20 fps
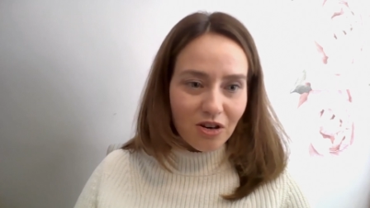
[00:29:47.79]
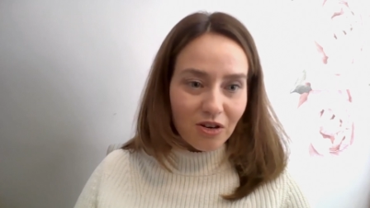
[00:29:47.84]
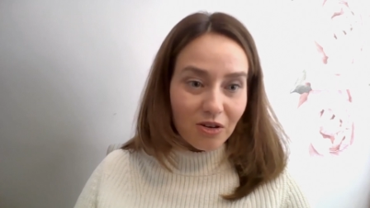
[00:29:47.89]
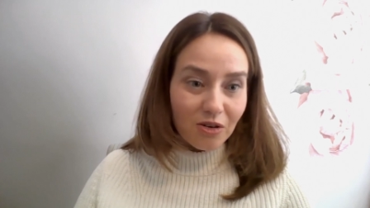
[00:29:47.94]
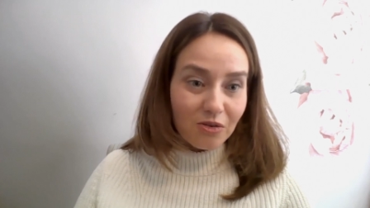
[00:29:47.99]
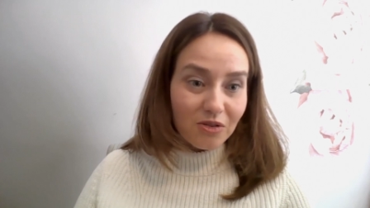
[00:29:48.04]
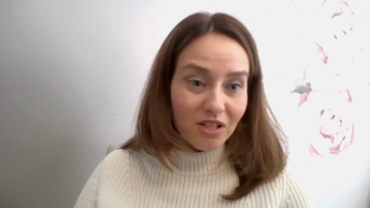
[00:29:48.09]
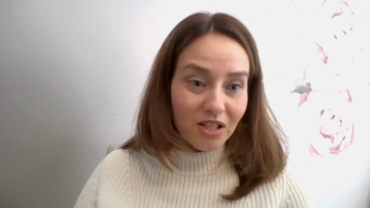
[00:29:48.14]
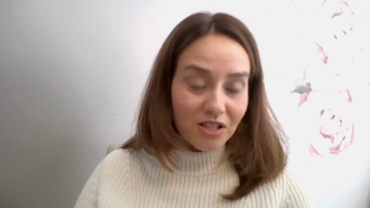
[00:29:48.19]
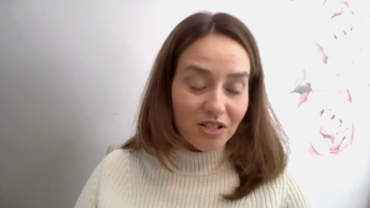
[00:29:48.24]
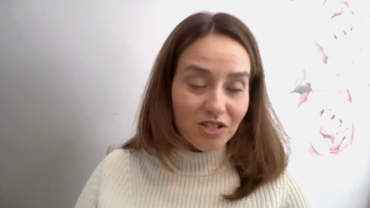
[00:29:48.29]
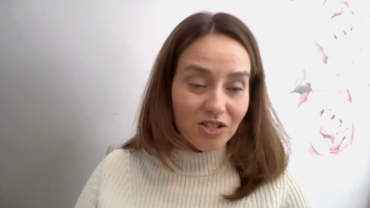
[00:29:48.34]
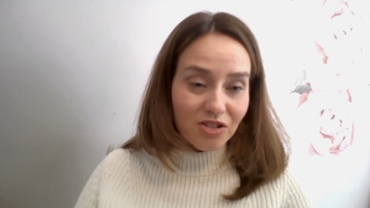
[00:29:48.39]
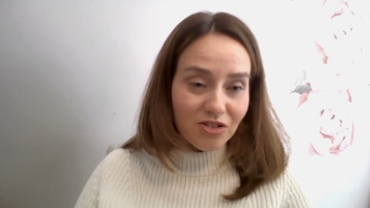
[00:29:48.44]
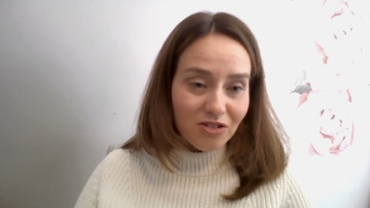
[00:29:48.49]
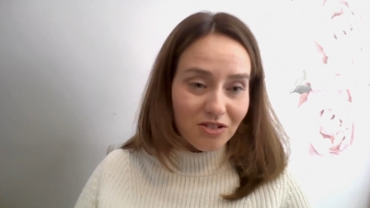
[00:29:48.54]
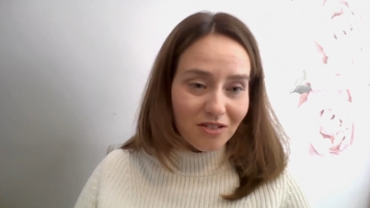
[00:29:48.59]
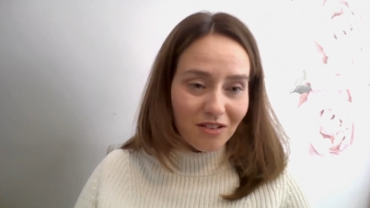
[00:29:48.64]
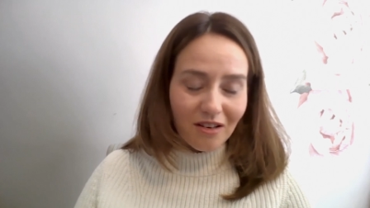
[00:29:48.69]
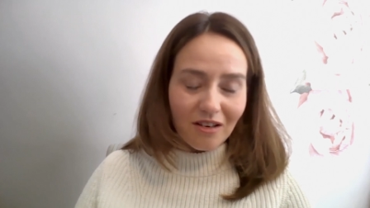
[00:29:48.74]
our own
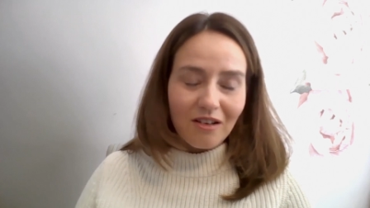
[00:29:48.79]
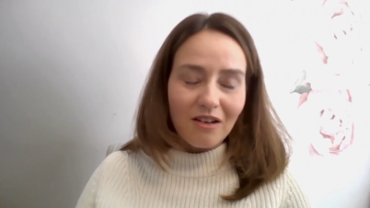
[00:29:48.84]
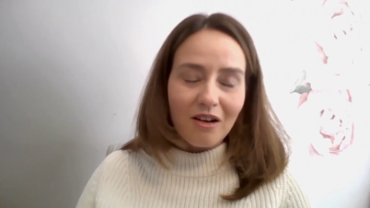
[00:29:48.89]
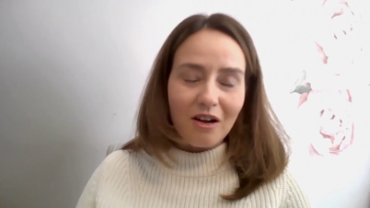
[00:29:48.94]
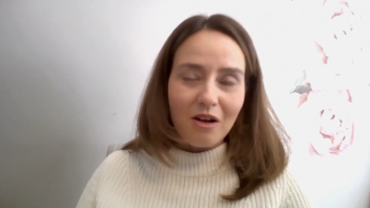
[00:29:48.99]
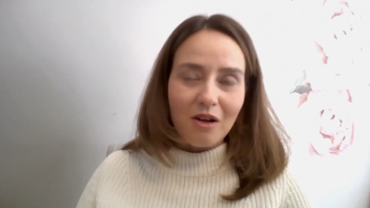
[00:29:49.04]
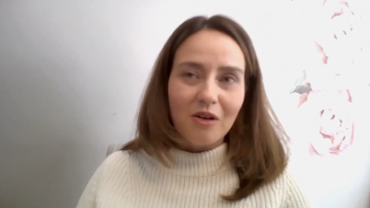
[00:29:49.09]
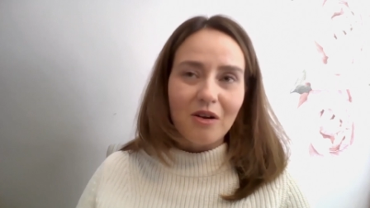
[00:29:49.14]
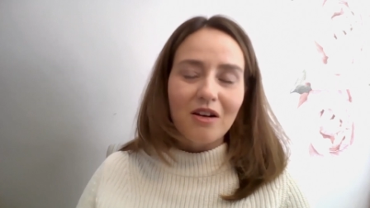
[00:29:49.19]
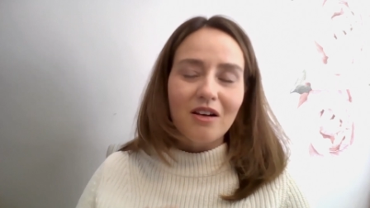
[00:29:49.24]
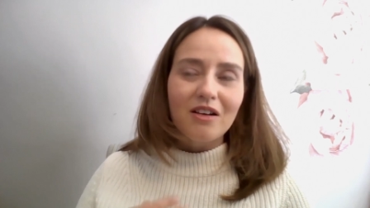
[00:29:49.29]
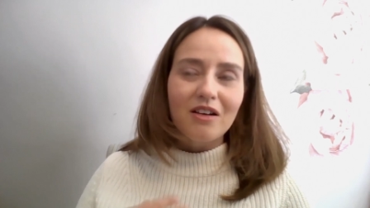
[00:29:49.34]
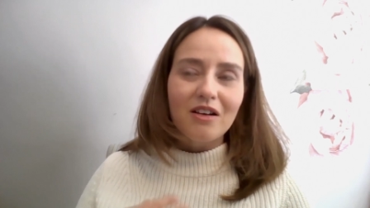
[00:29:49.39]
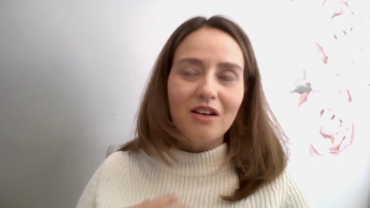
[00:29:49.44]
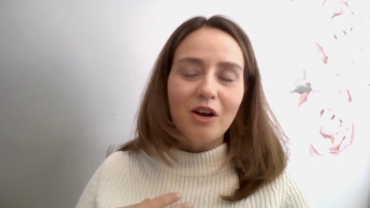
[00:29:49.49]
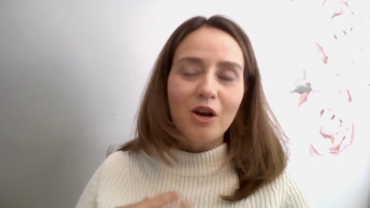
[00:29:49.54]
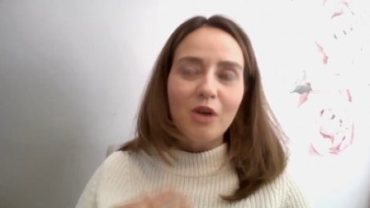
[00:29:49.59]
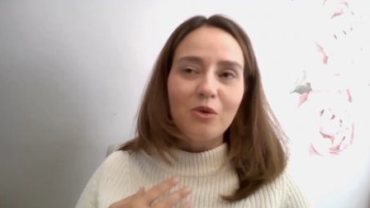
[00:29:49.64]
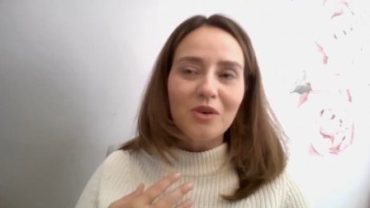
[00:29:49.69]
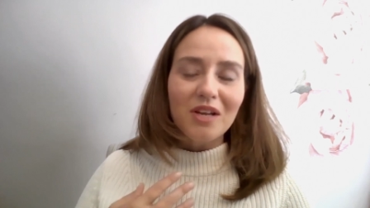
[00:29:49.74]
industry or our
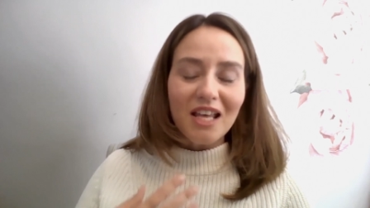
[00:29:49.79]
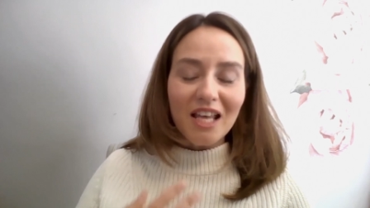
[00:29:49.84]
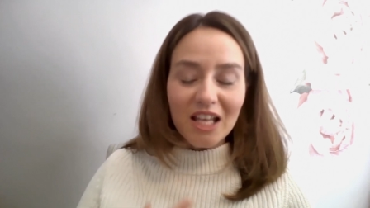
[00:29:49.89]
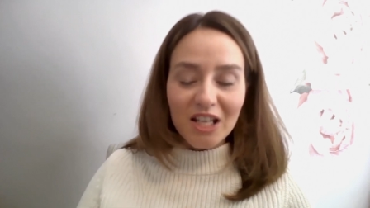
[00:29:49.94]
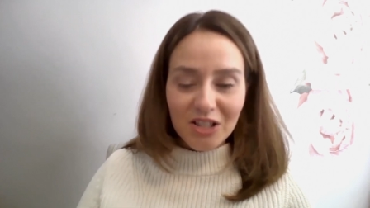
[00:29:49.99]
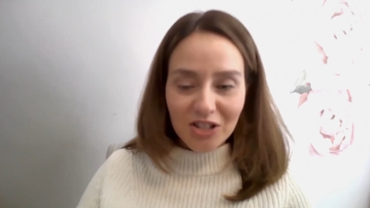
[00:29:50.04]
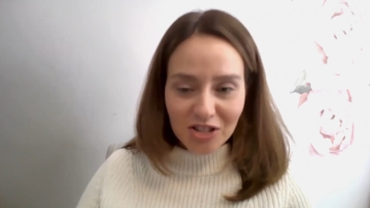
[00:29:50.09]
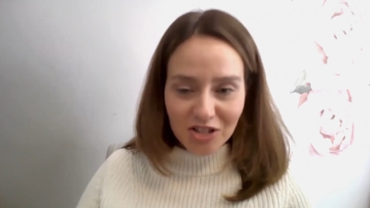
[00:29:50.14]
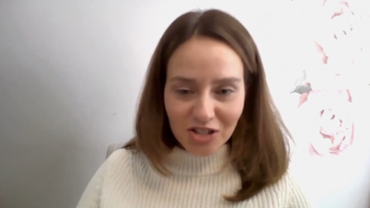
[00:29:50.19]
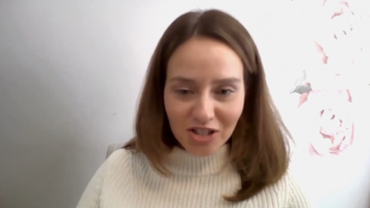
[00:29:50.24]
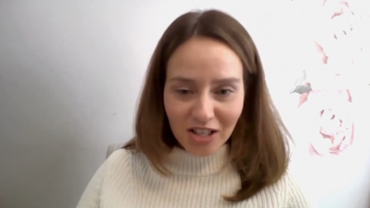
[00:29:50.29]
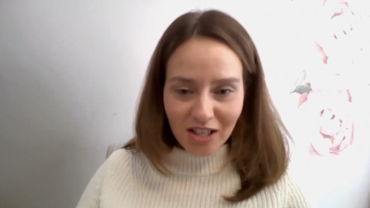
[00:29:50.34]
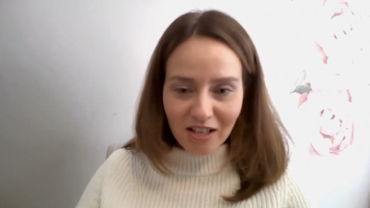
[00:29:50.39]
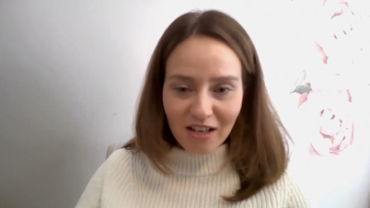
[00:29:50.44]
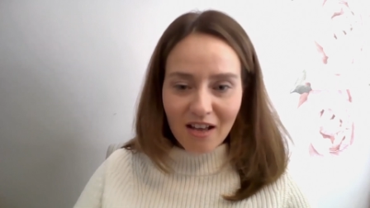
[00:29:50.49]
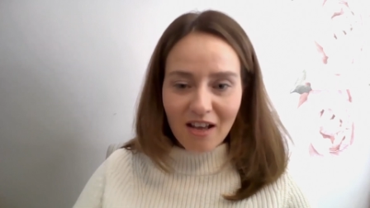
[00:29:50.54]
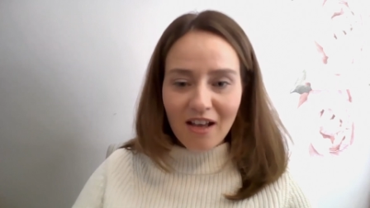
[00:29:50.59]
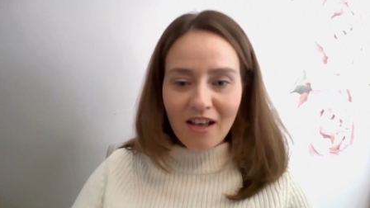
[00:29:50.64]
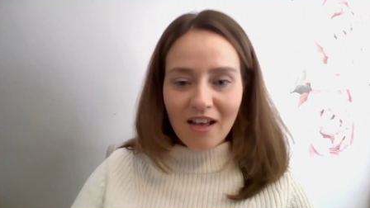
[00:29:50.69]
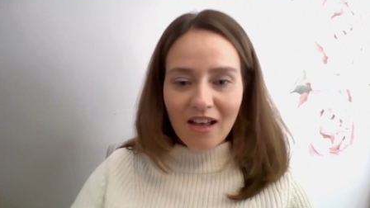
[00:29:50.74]
our own
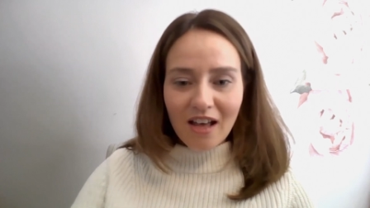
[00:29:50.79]
energy